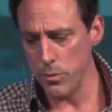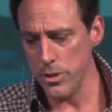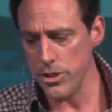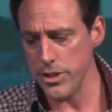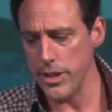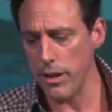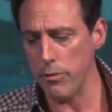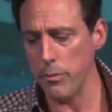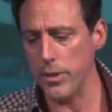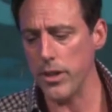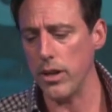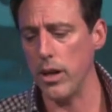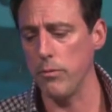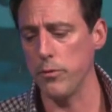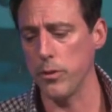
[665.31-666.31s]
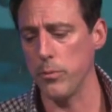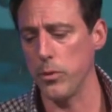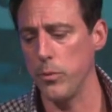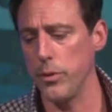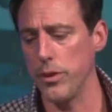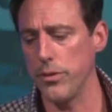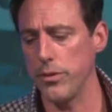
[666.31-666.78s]
We should never be
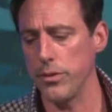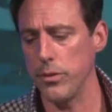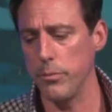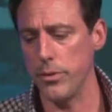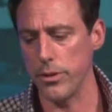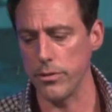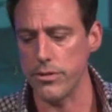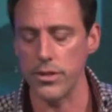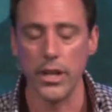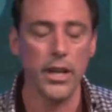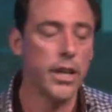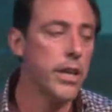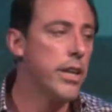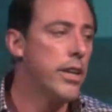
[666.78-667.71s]
comfortable with abuse.